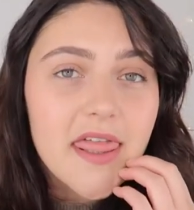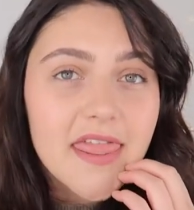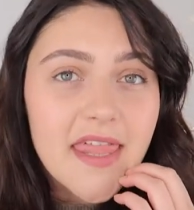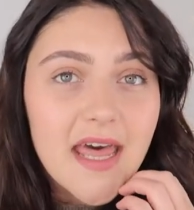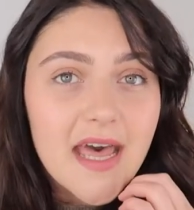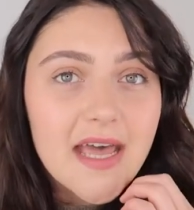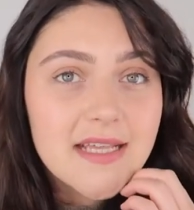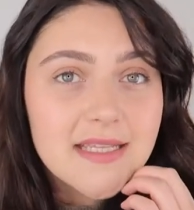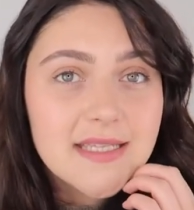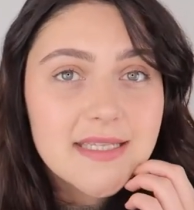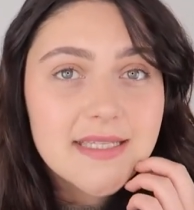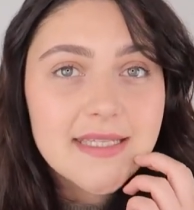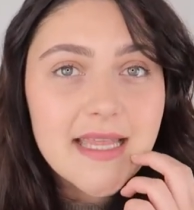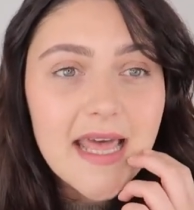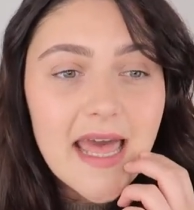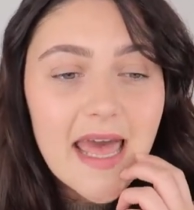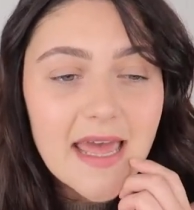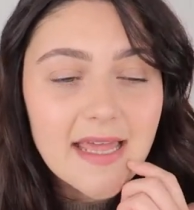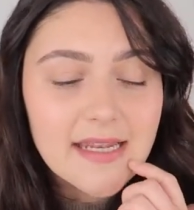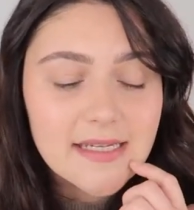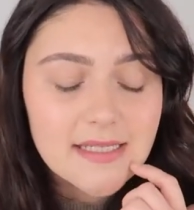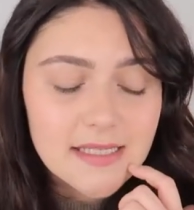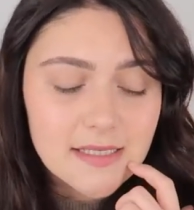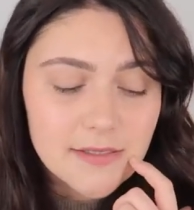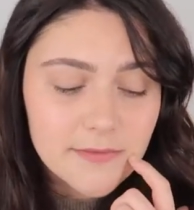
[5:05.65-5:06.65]
That
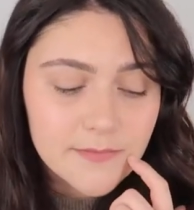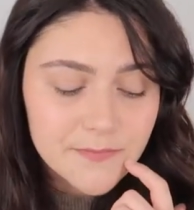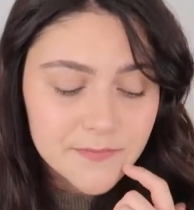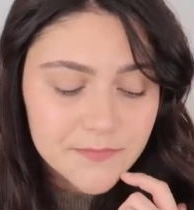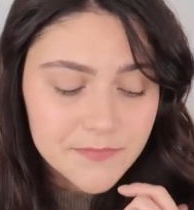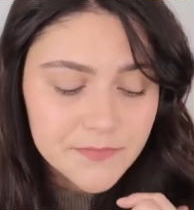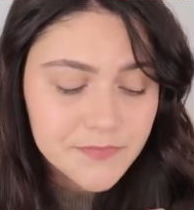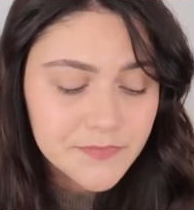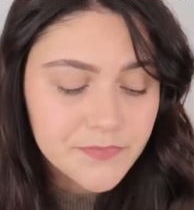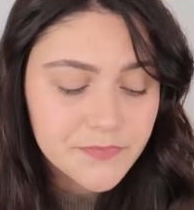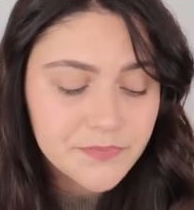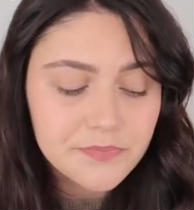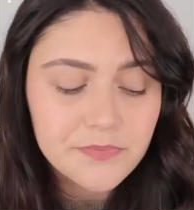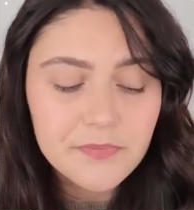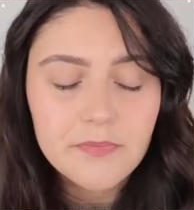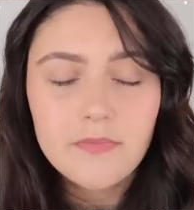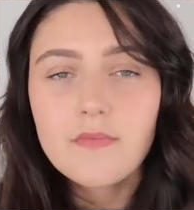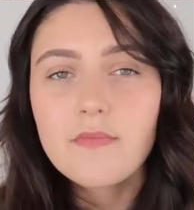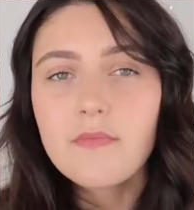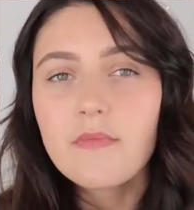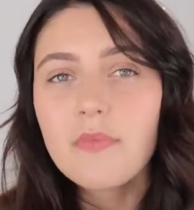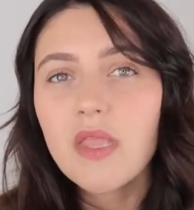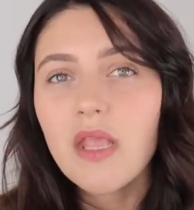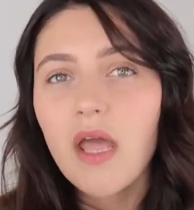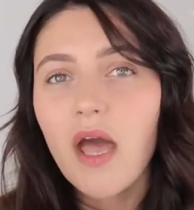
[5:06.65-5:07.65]
said,
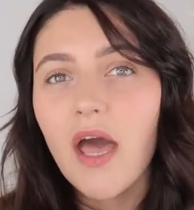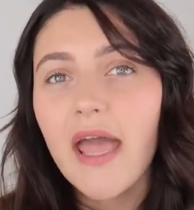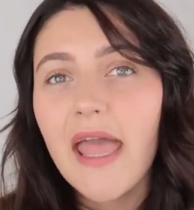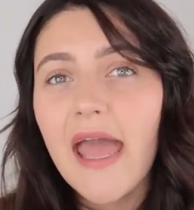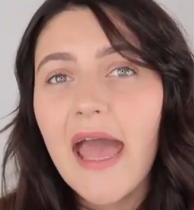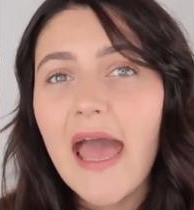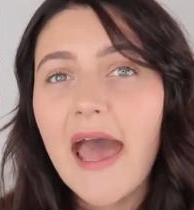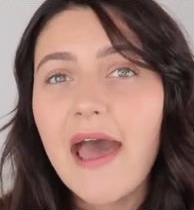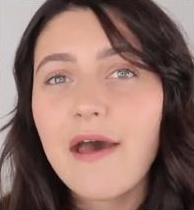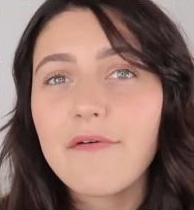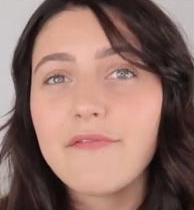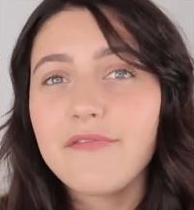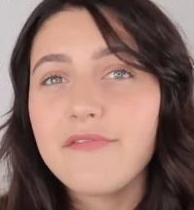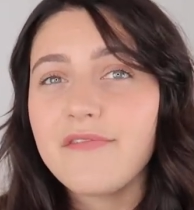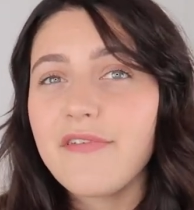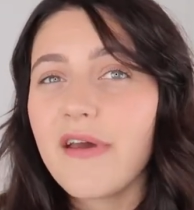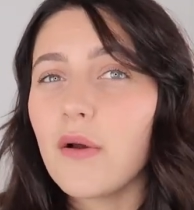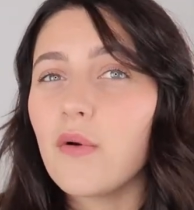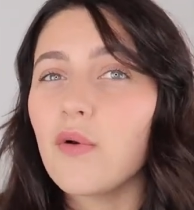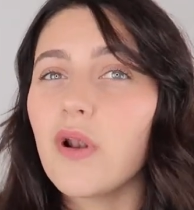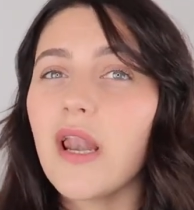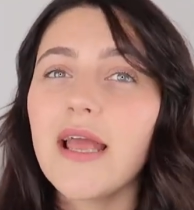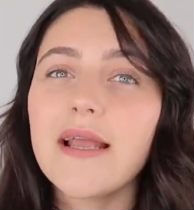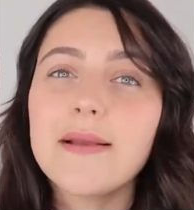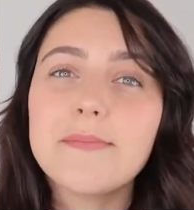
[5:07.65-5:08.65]
I have
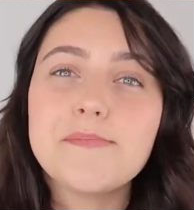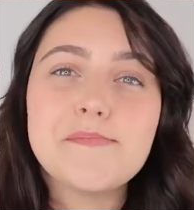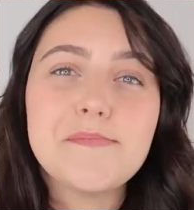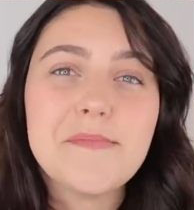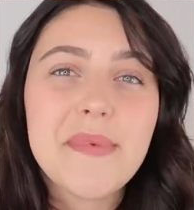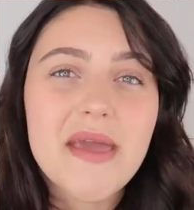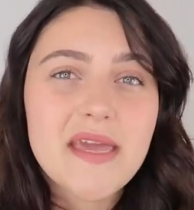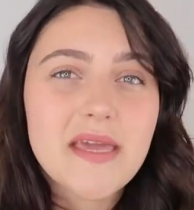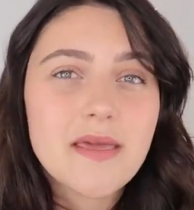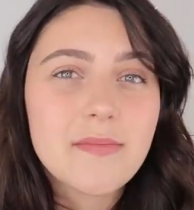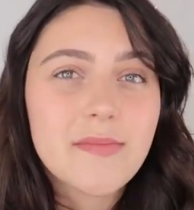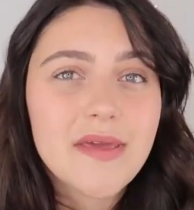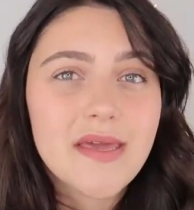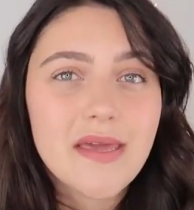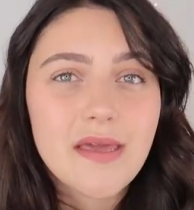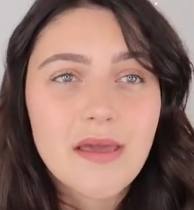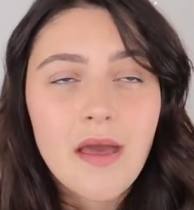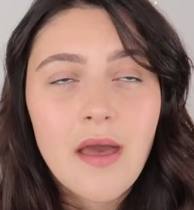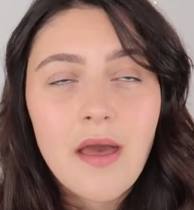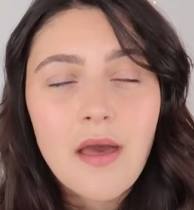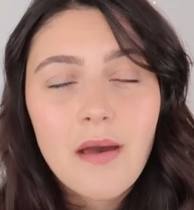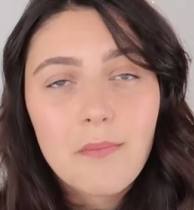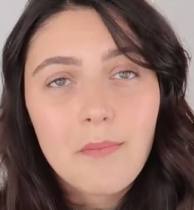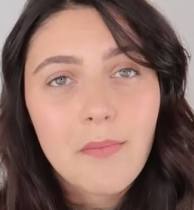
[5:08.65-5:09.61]
felt like maybe